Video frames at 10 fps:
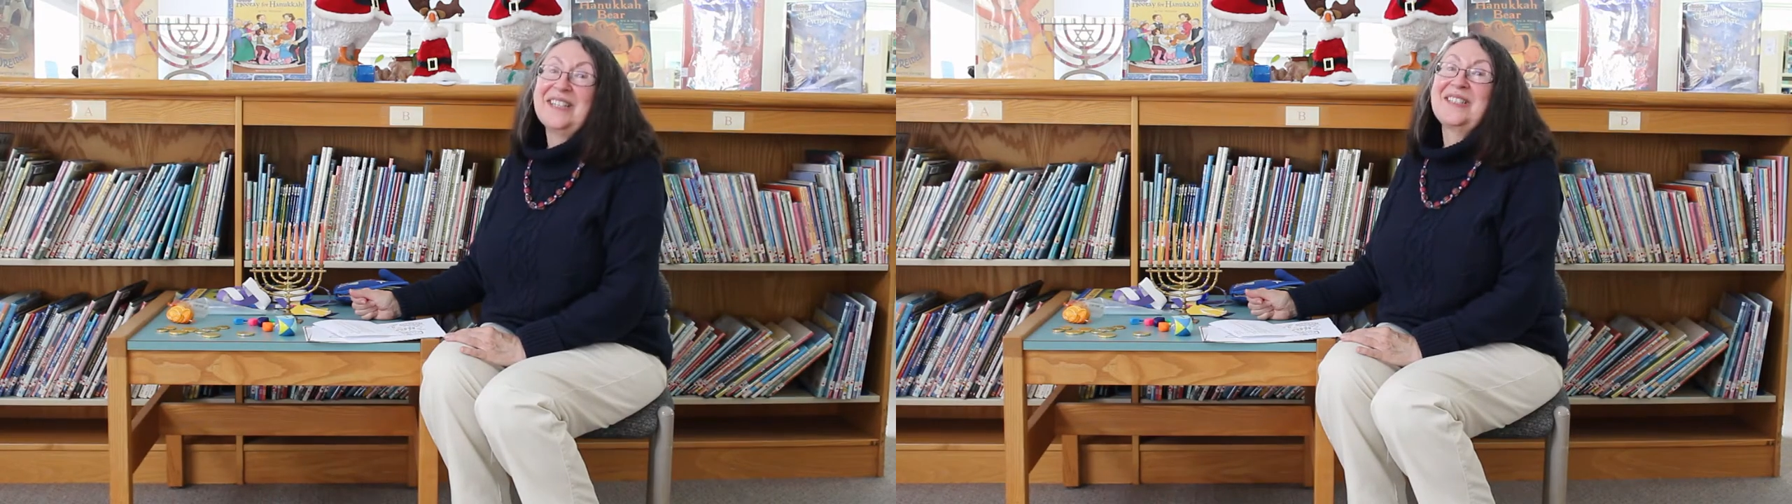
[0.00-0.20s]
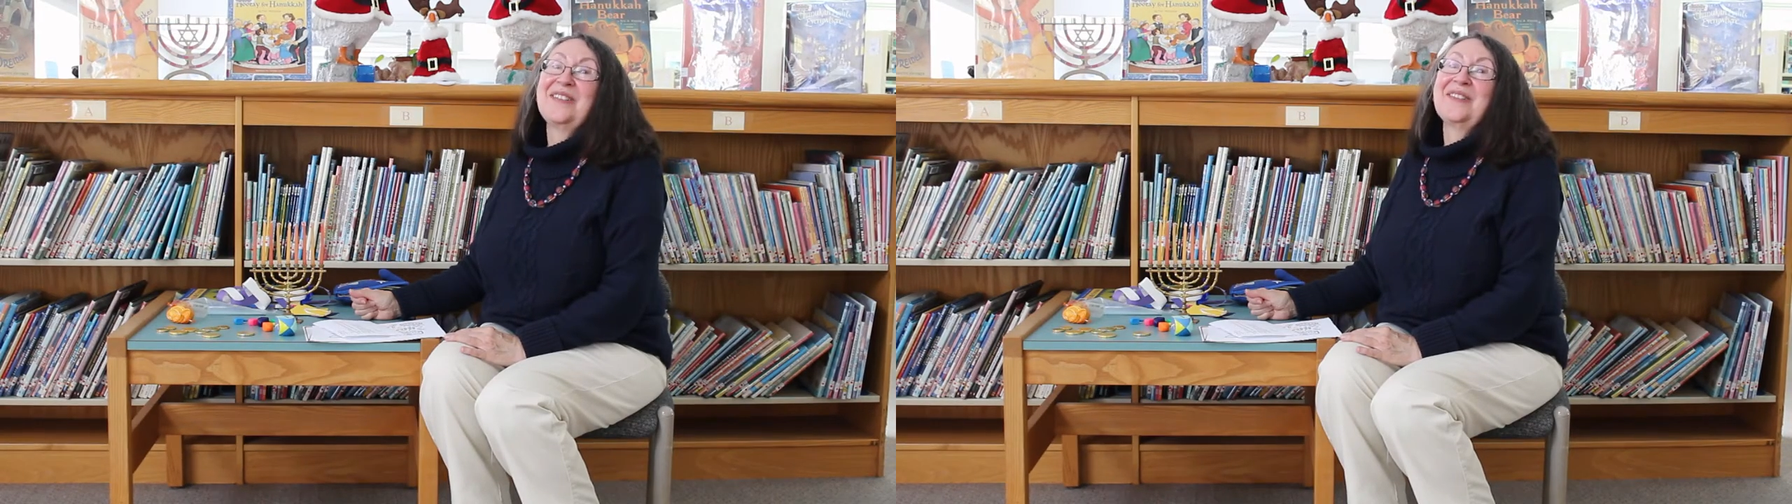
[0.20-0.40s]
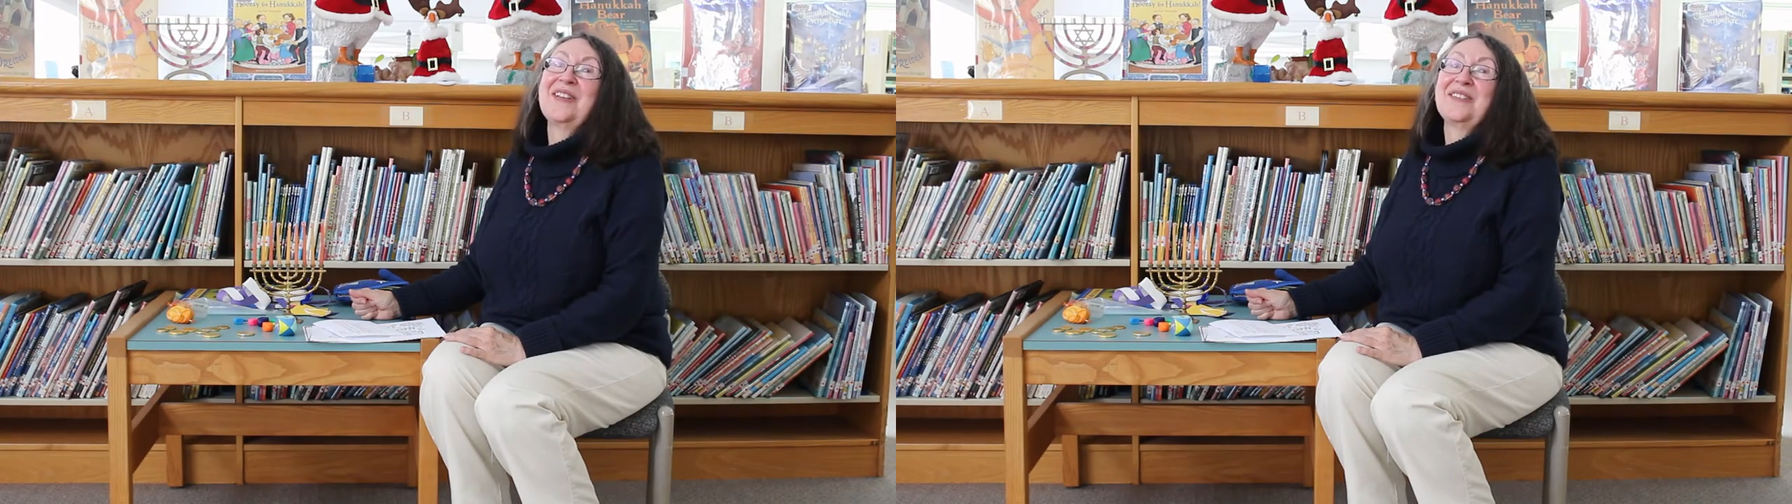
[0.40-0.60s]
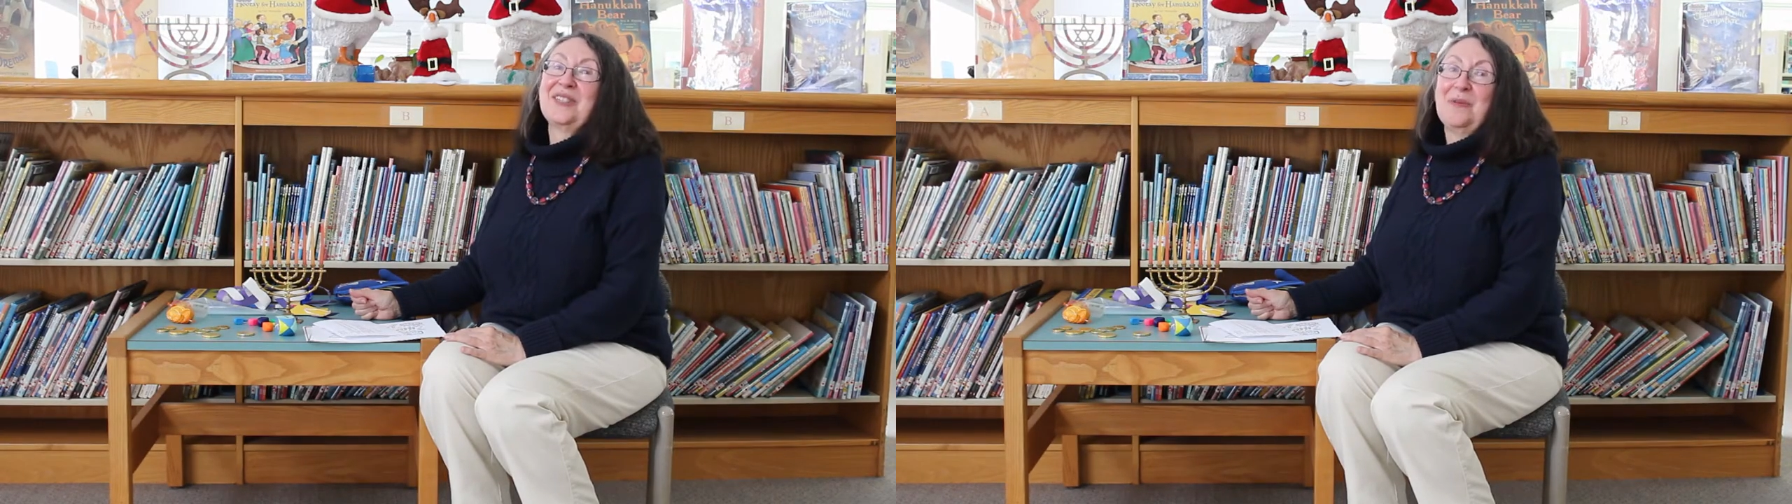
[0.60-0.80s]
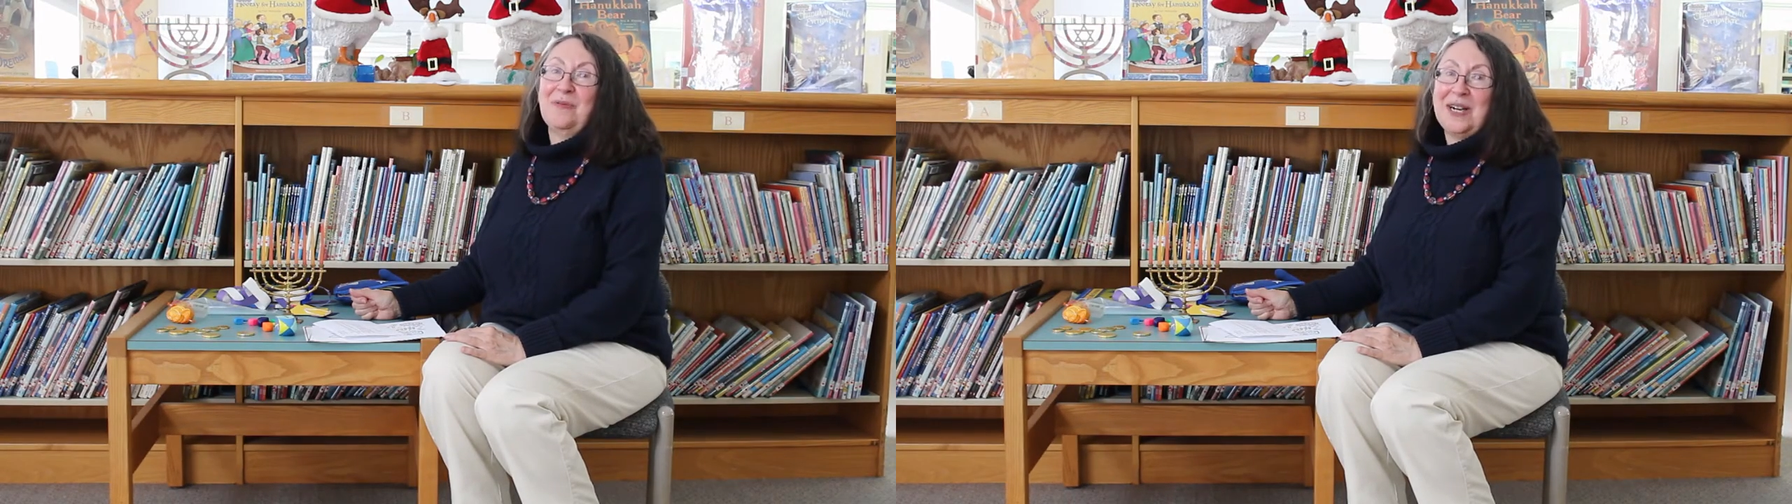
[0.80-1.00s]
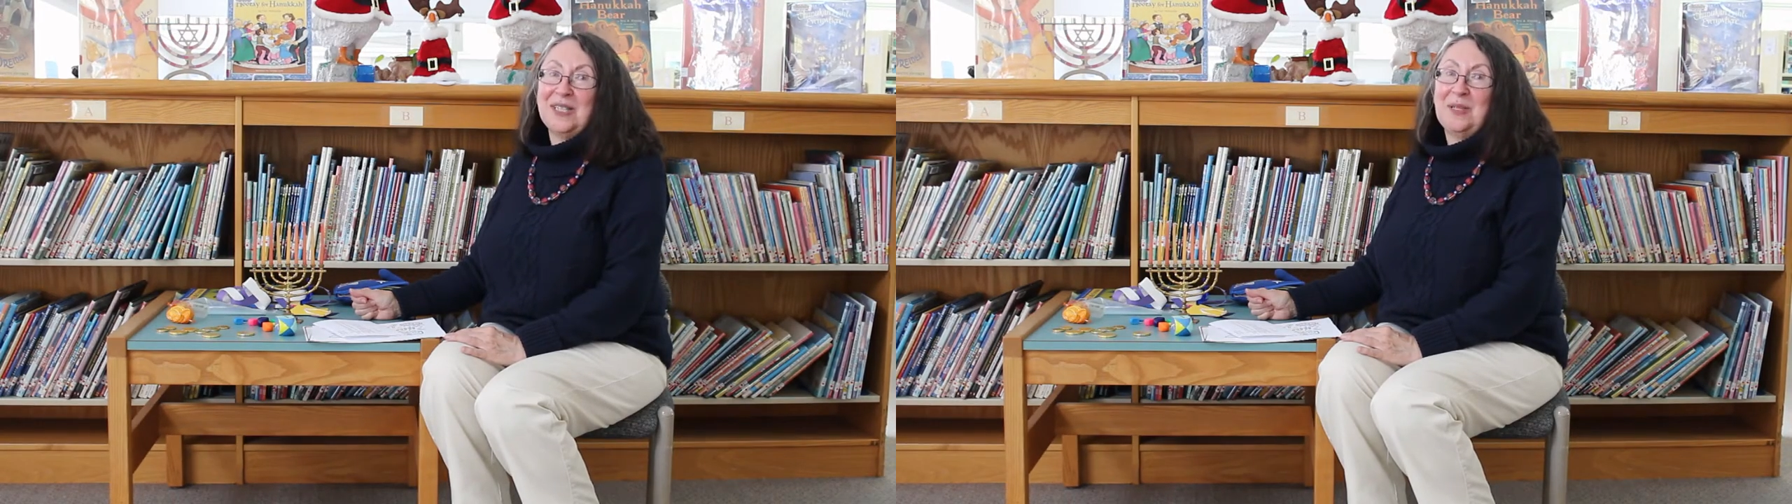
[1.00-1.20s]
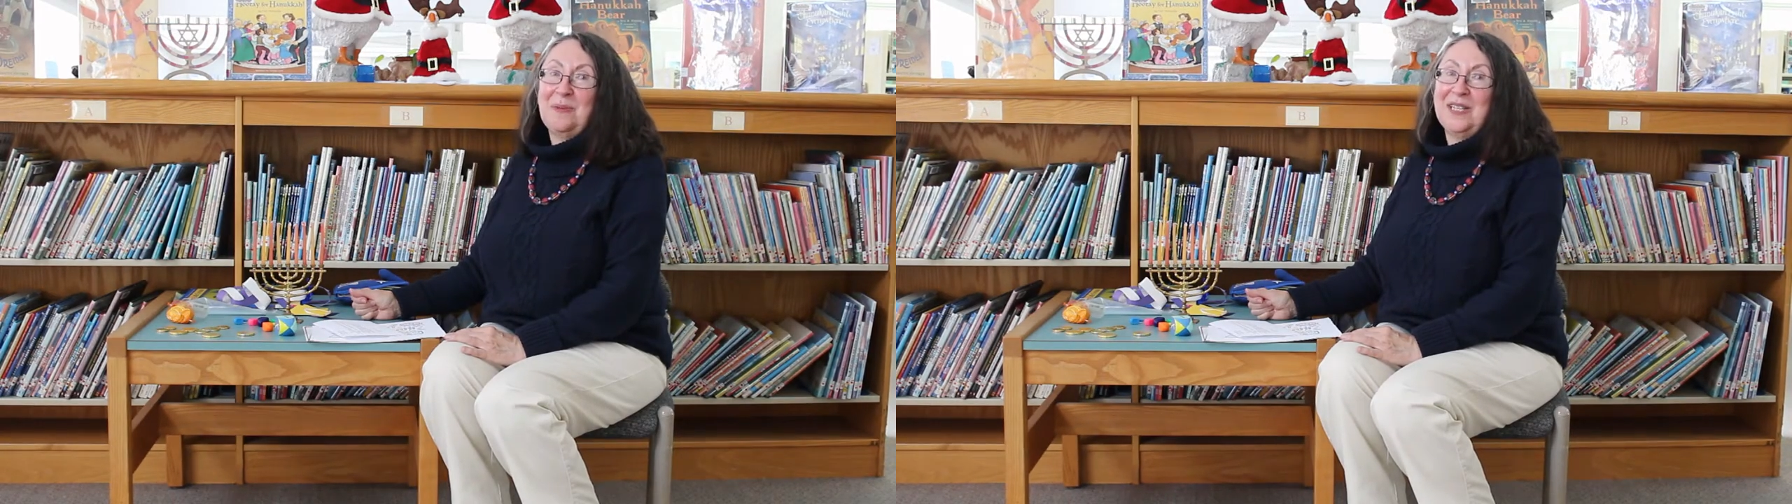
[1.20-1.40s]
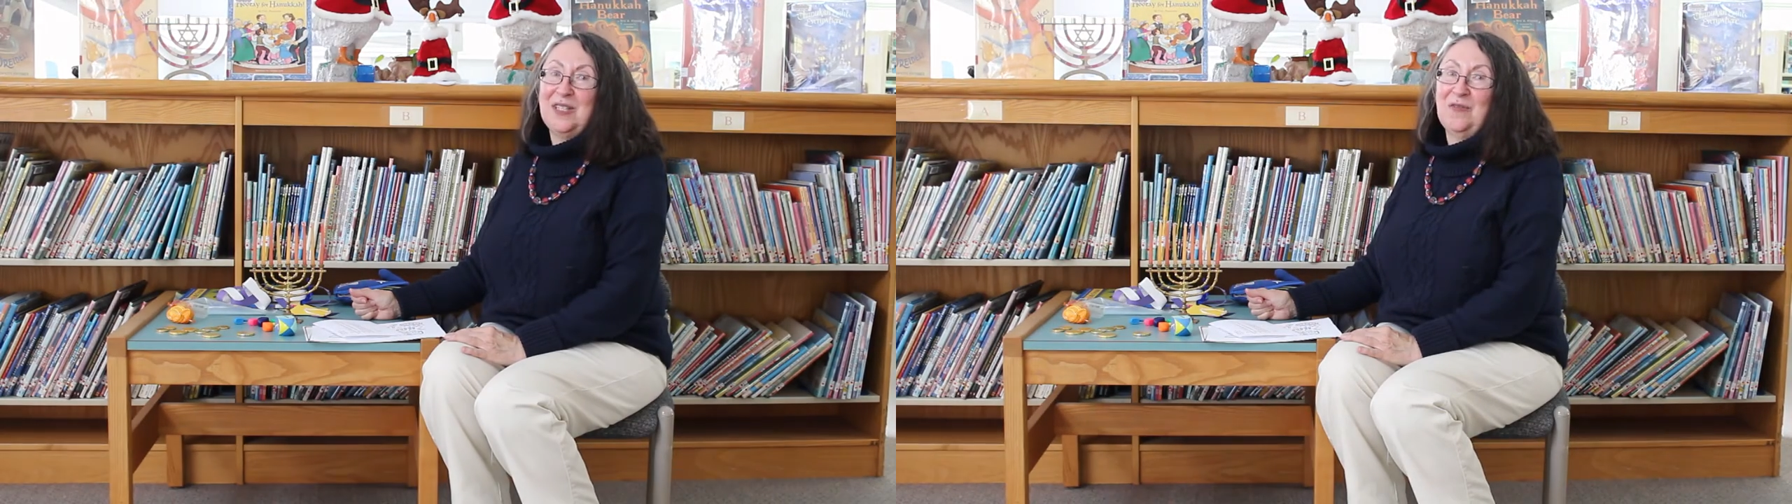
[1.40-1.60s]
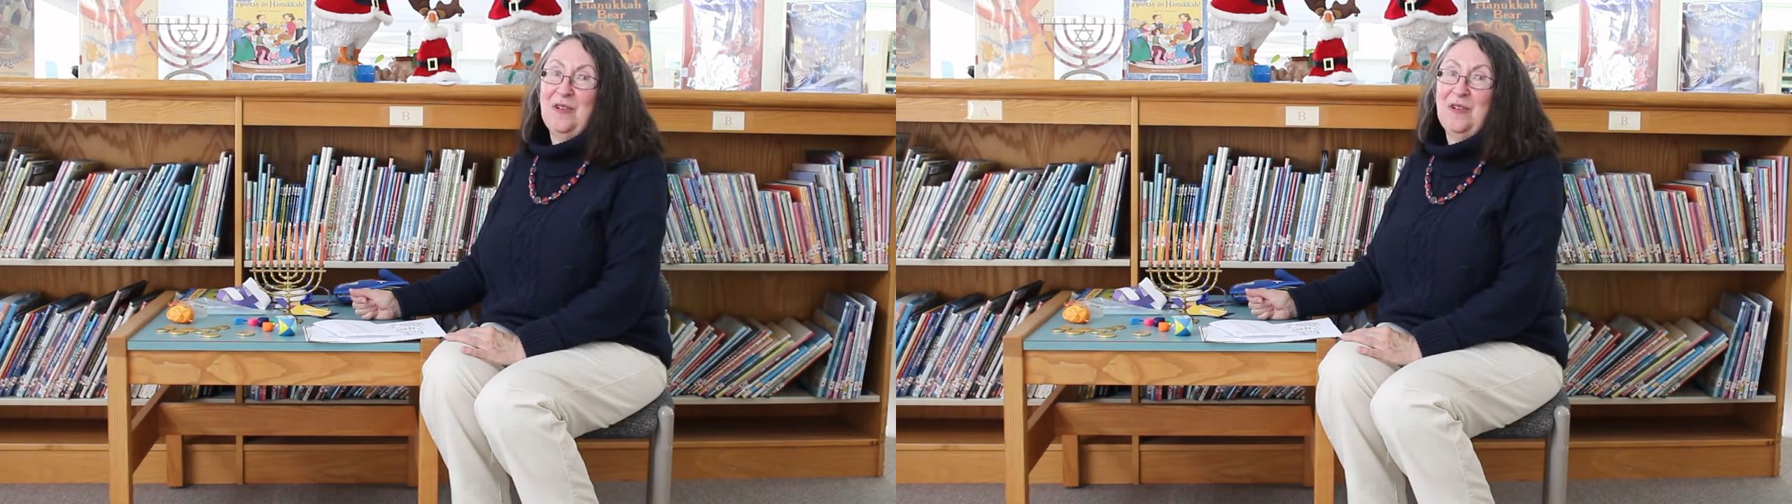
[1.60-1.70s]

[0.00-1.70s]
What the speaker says: So there's some recipes